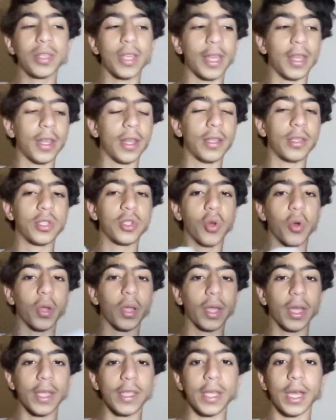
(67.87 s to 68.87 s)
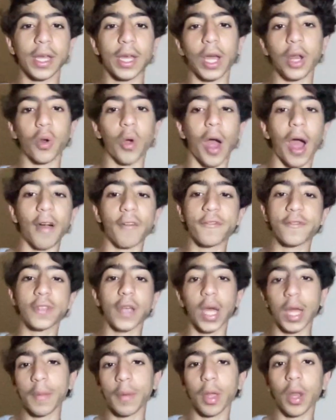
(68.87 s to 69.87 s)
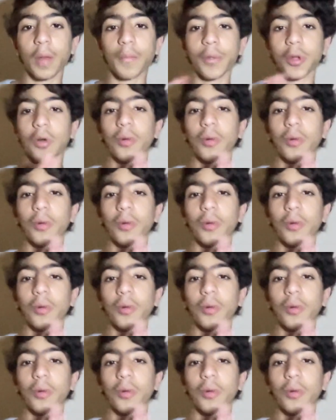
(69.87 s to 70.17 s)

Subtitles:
and so in case like I don't have time, I'm gonna